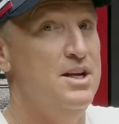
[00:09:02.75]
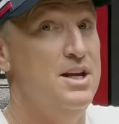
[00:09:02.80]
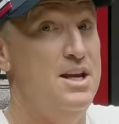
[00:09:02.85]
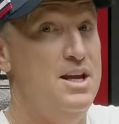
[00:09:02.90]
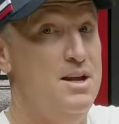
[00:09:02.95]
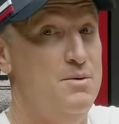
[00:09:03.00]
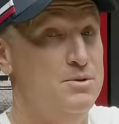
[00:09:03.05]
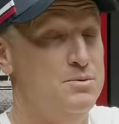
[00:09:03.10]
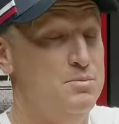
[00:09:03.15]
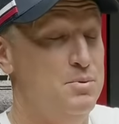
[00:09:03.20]

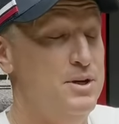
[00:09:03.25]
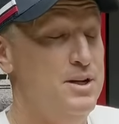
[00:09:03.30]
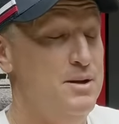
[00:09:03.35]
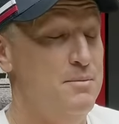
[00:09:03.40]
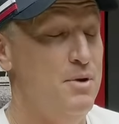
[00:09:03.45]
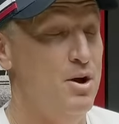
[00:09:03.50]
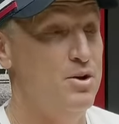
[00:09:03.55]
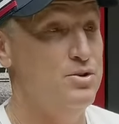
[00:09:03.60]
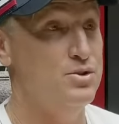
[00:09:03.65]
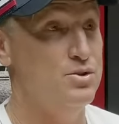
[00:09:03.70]
it, it was pretty
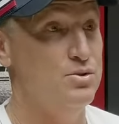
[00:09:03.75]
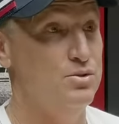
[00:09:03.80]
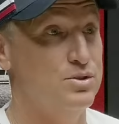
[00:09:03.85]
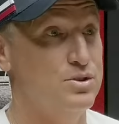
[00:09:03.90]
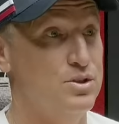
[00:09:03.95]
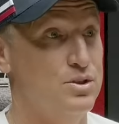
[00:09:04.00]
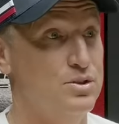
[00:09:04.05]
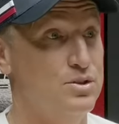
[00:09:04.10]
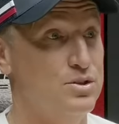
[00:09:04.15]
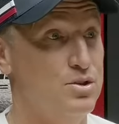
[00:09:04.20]
emotional
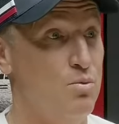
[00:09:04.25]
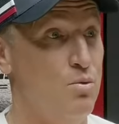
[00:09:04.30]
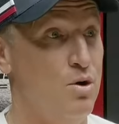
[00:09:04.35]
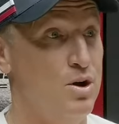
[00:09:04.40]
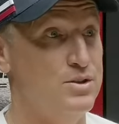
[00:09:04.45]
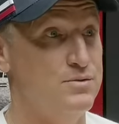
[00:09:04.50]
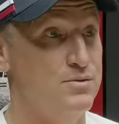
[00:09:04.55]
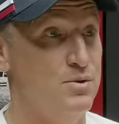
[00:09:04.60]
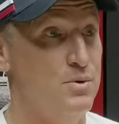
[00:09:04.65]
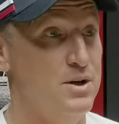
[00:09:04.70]
to, to
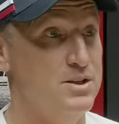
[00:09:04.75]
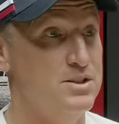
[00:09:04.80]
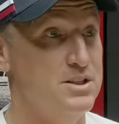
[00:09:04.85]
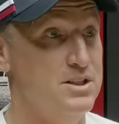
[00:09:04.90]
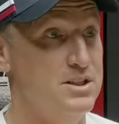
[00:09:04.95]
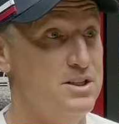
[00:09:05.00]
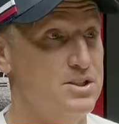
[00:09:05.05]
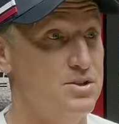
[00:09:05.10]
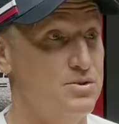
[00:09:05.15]
watch for West